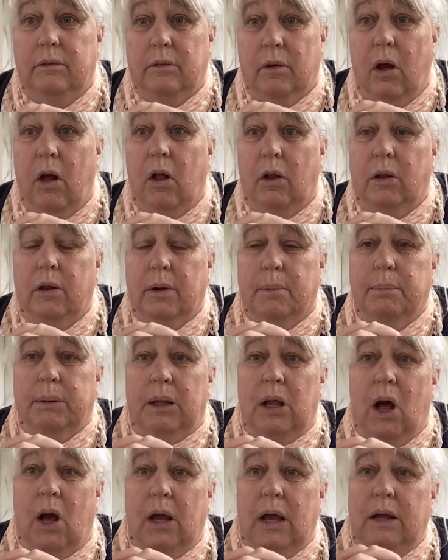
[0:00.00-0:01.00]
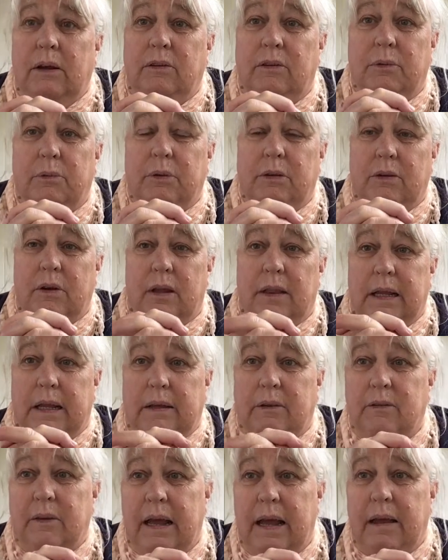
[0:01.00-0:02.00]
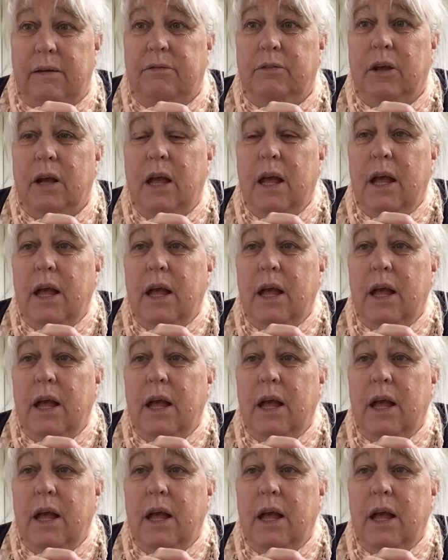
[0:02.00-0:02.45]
all her belongings. There was nothing saved.